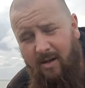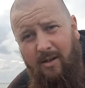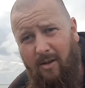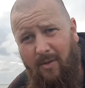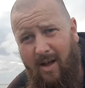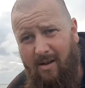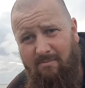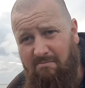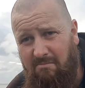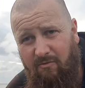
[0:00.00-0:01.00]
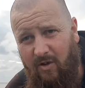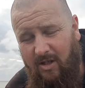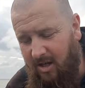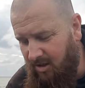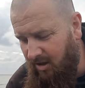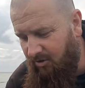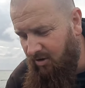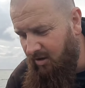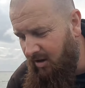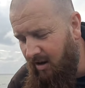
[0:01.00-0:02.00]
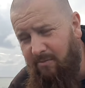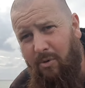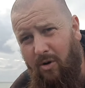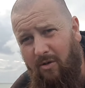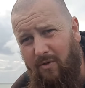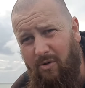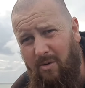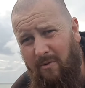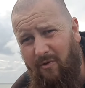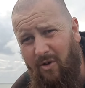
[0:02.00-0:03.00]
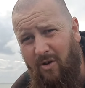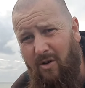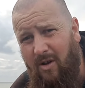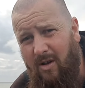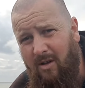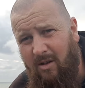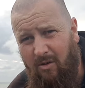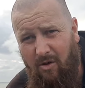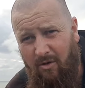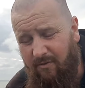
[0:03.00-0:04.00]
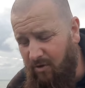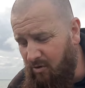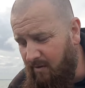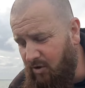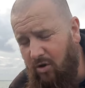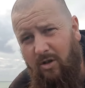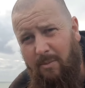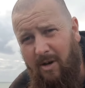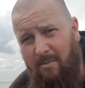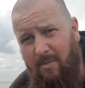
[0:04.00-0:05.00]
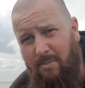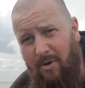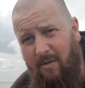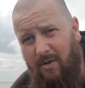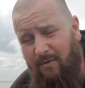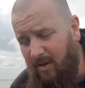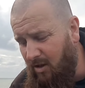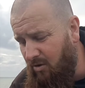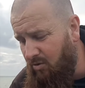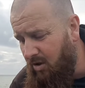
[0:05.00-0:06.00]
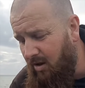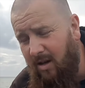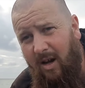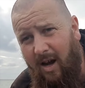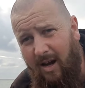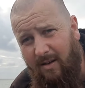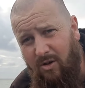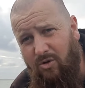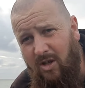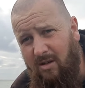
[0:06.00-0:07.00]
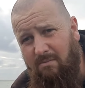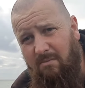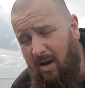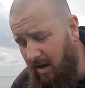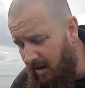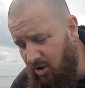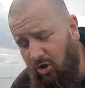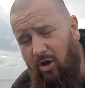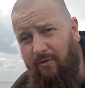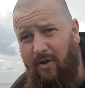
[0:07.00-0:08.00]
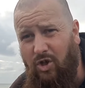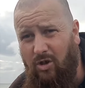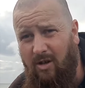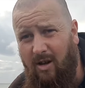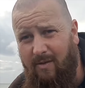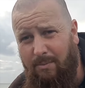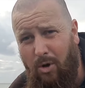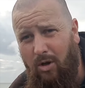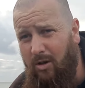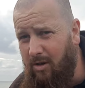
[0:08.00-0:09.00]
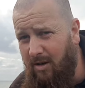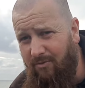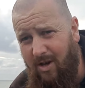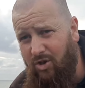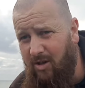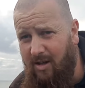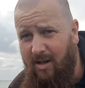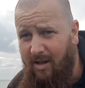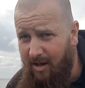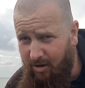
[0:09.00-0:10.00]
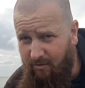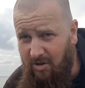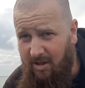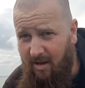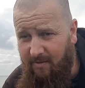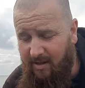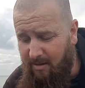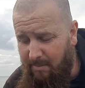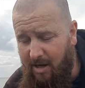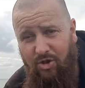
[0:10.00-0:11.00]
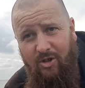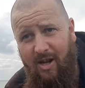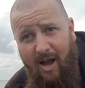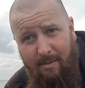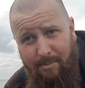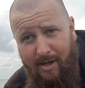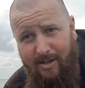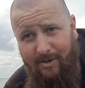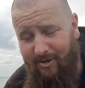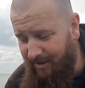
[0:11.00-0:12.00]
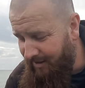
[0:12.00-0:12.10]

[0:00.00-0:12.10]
Now that fantastic rod, I've put a review on it before, or not a review, I've talked about it in my previous videos. I use it, I catch a lot of fish on it. I've had pollock on it, wrasse on it, and obviously I've had the bass on it and pike on it.